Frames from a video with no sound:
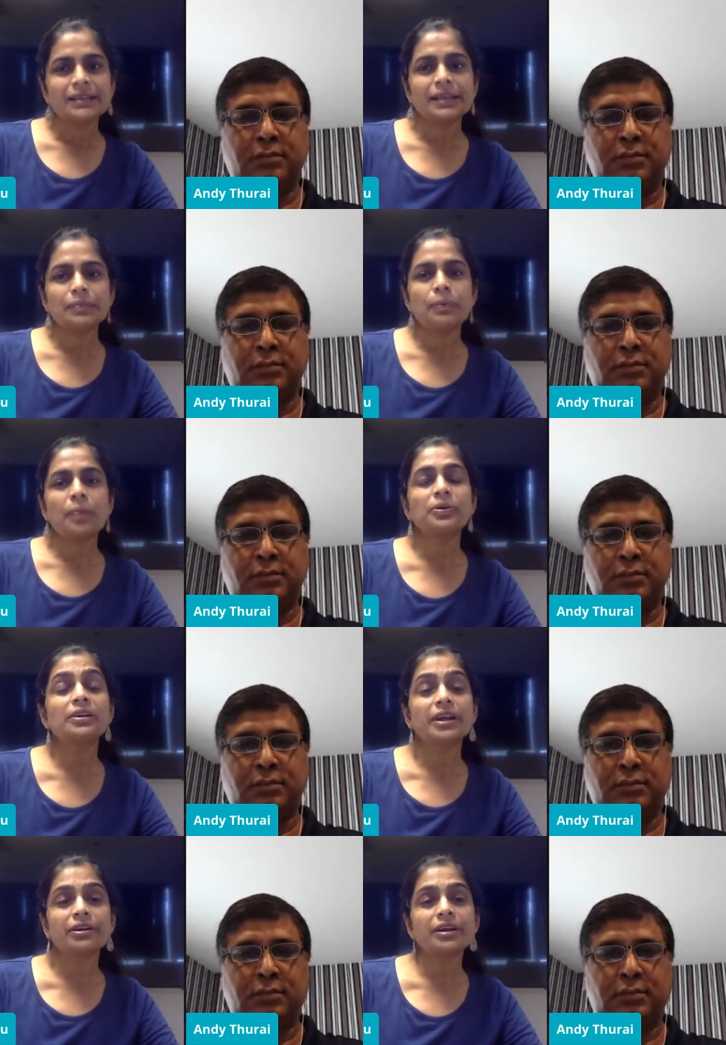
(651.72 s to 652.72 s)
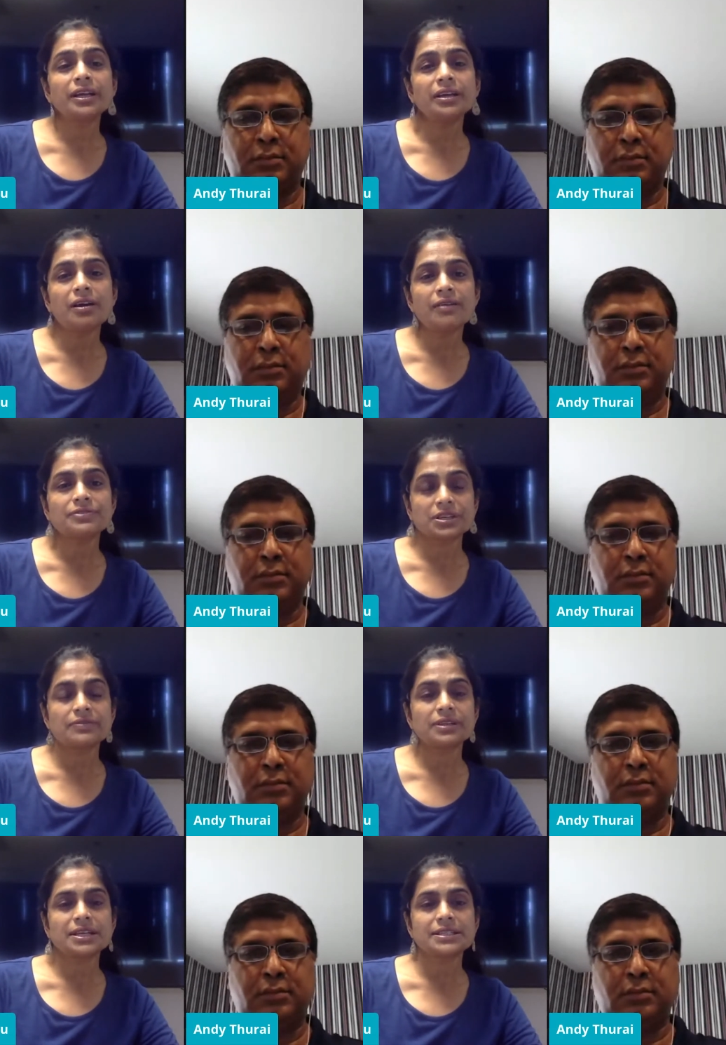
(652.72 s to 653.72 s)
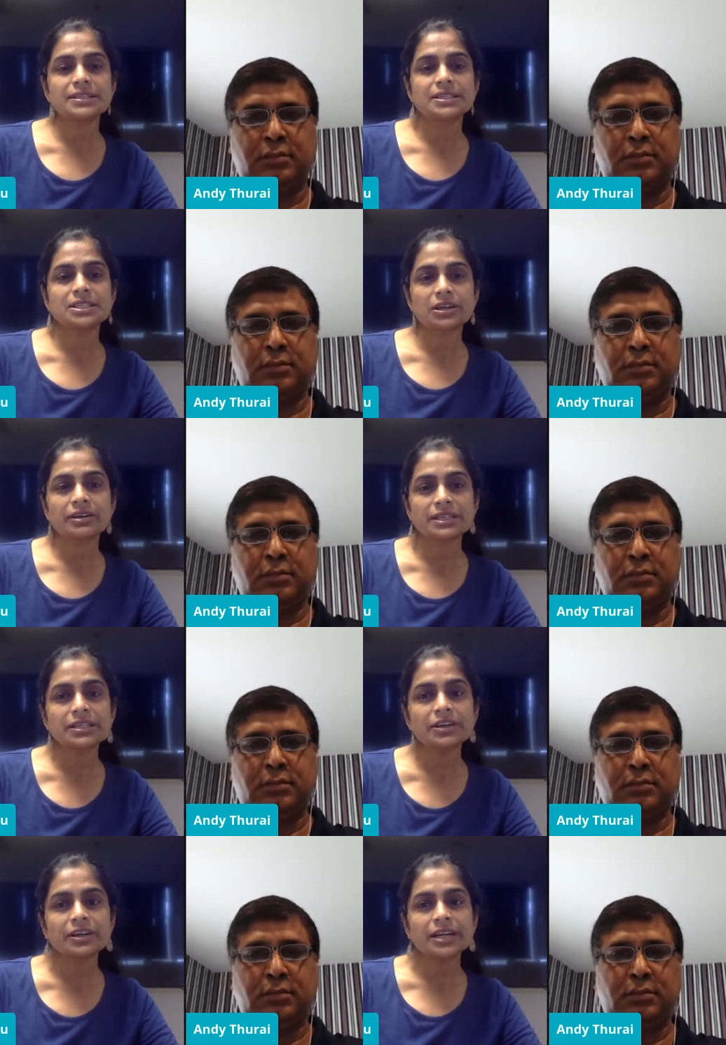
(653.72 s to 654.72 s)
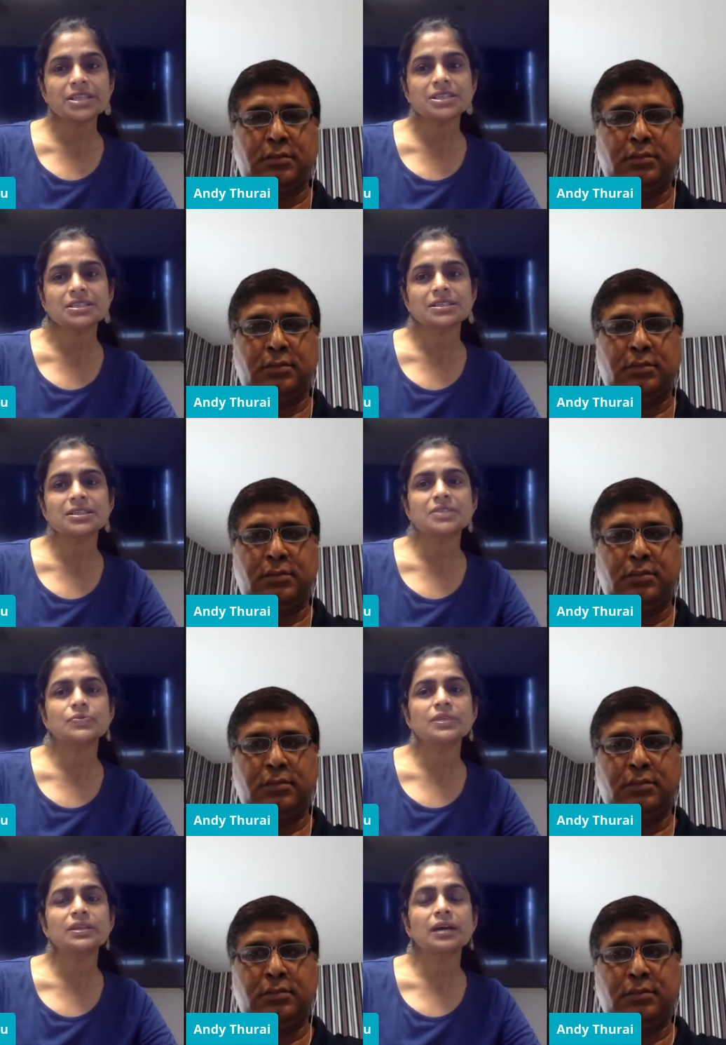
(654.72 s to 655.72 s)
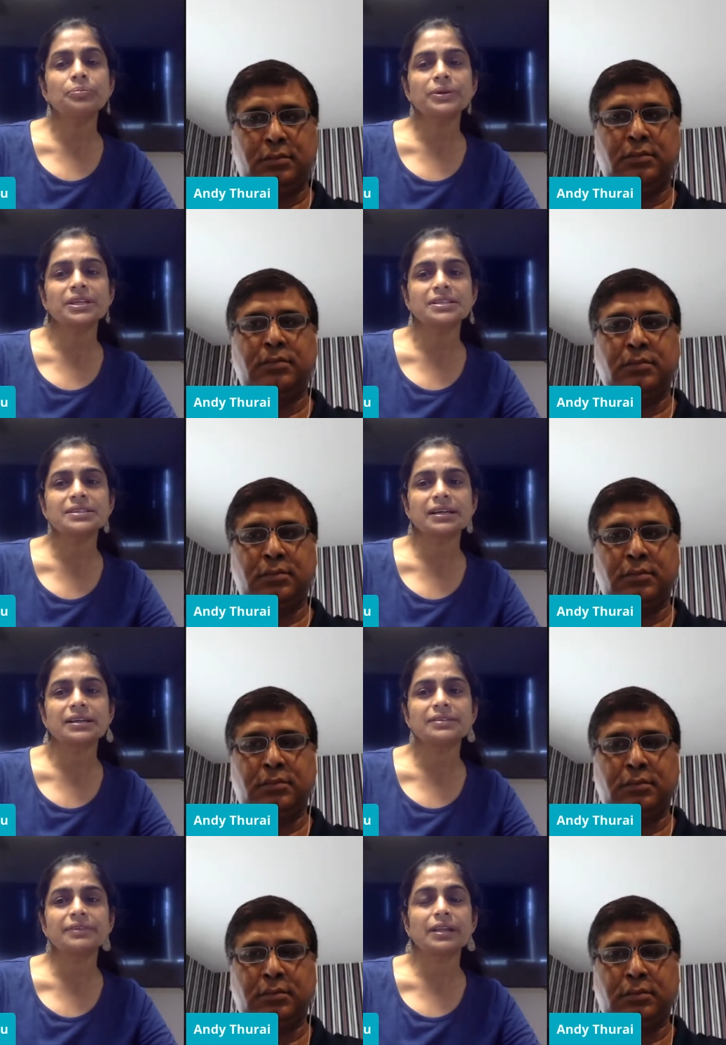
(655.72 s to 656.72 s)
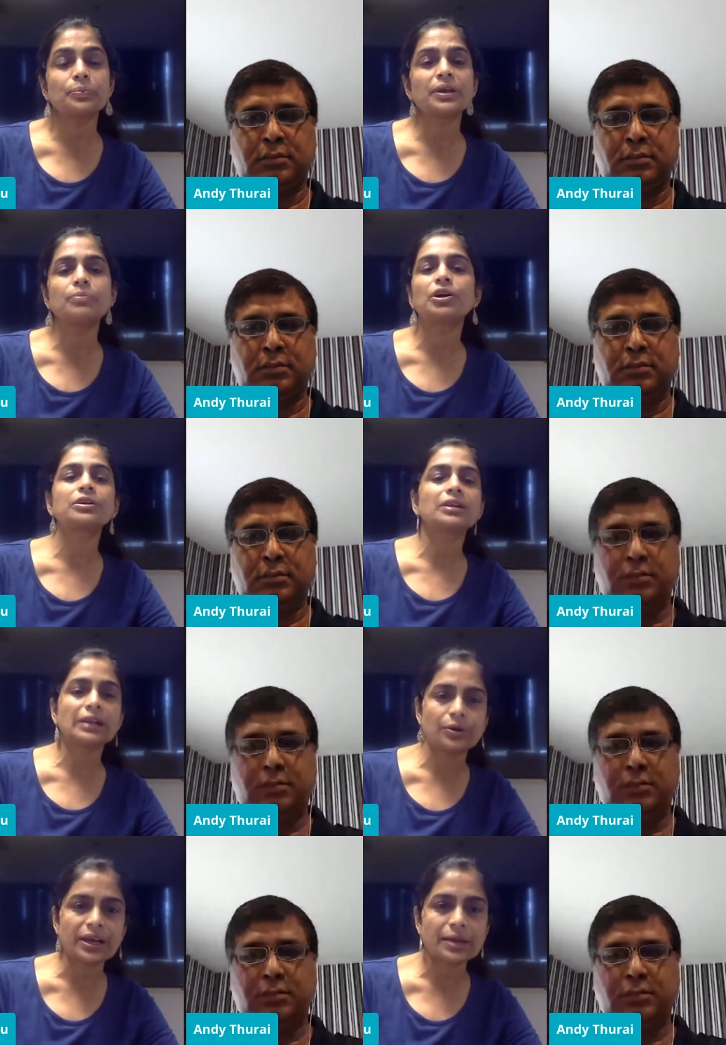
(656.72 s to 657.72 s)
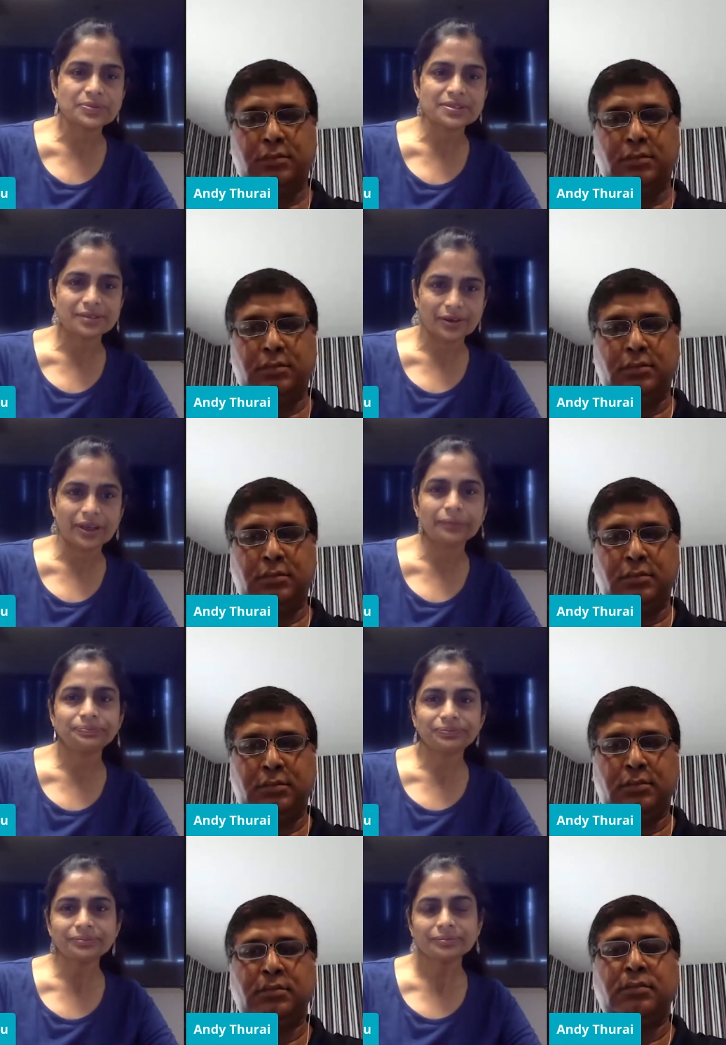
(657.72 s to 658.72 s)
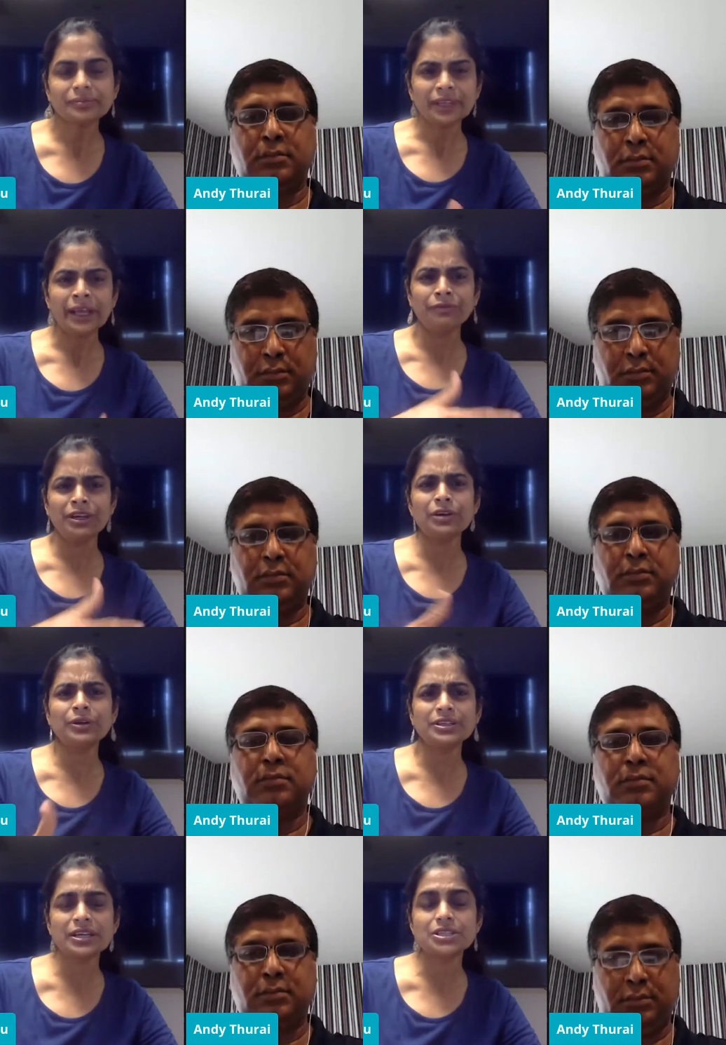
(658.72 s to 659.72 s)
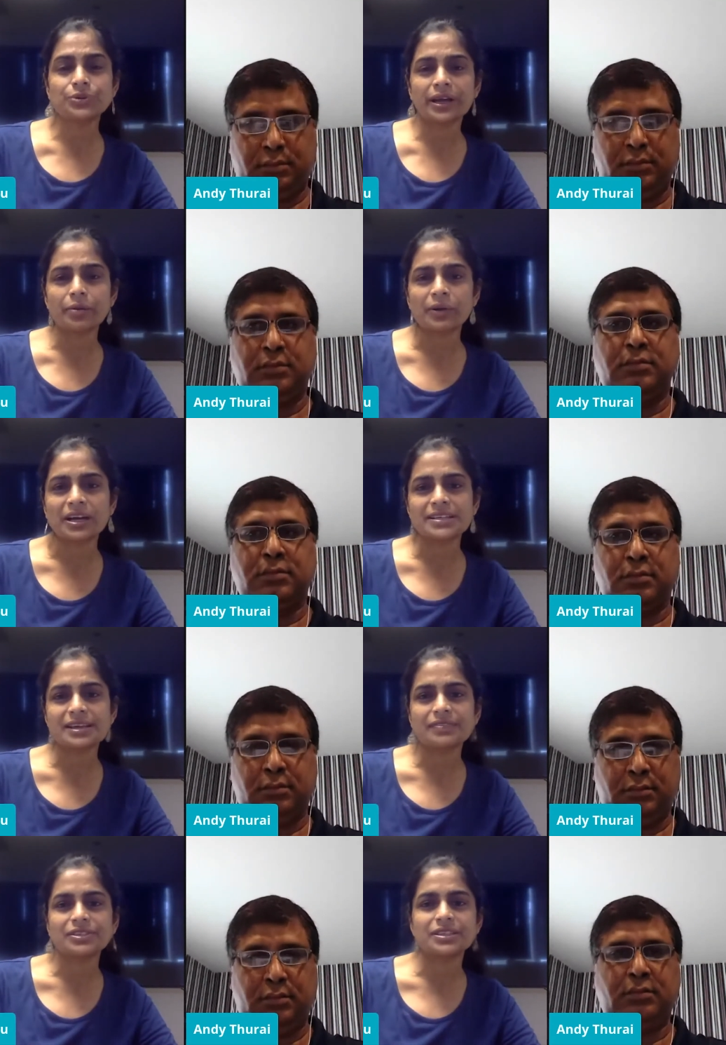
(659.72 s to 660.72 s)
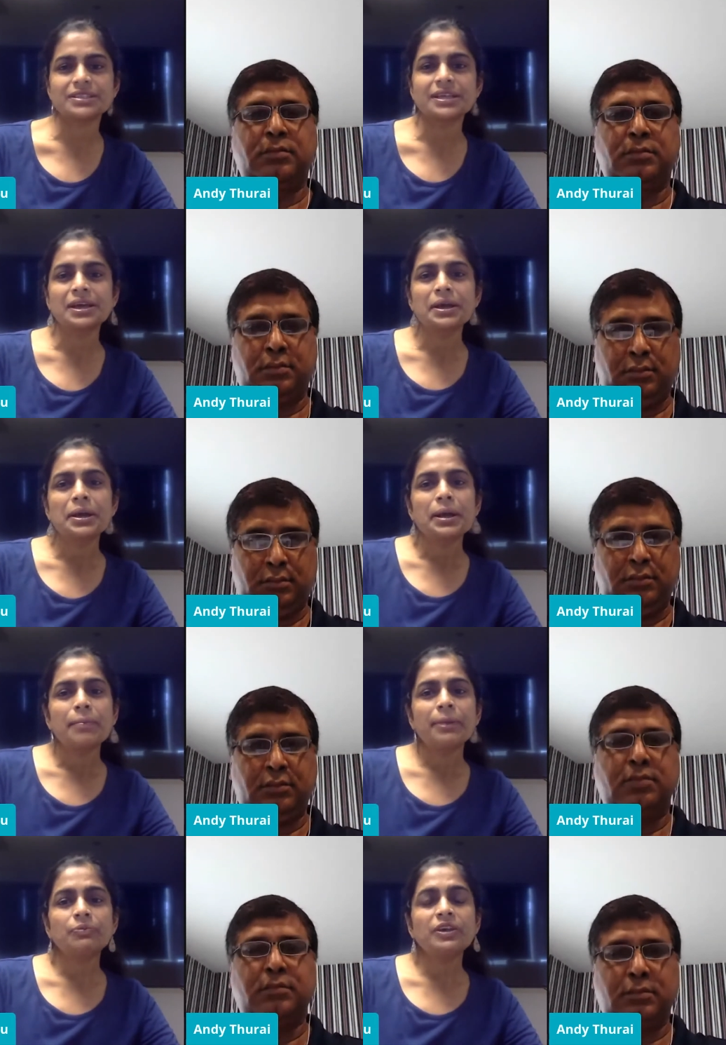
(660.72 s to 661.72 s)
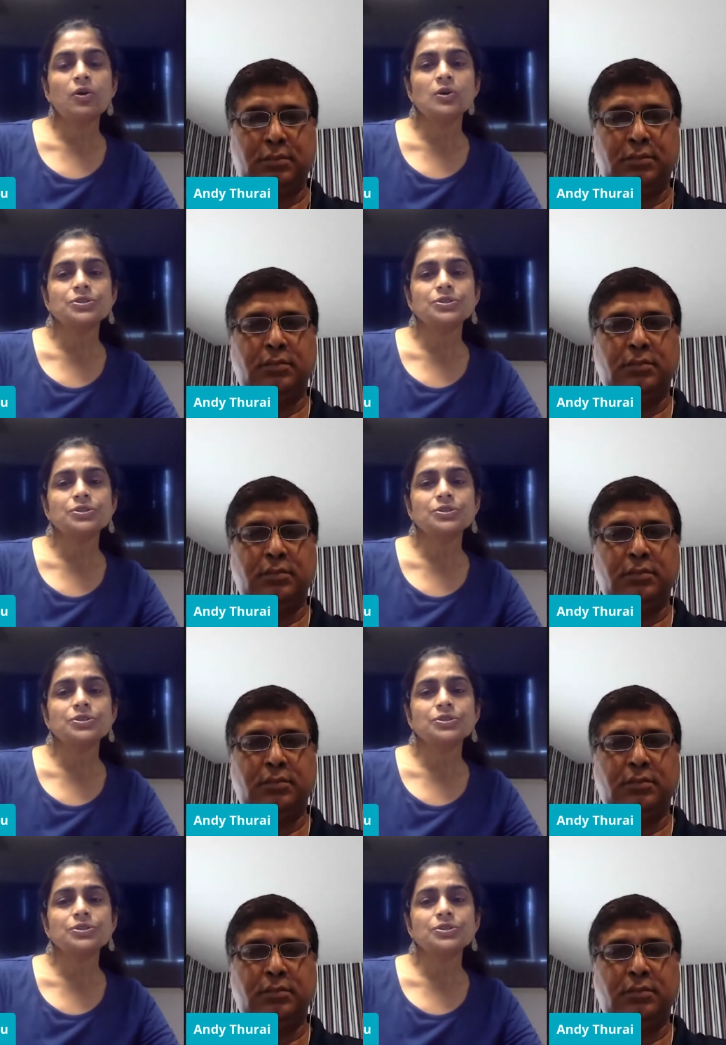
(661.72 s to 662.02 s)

Speaker 1: that popularity of serverless in its current incarnation is with companies that are developing modern cloud apps. Okay. And we are going to get to enterprise after this. But we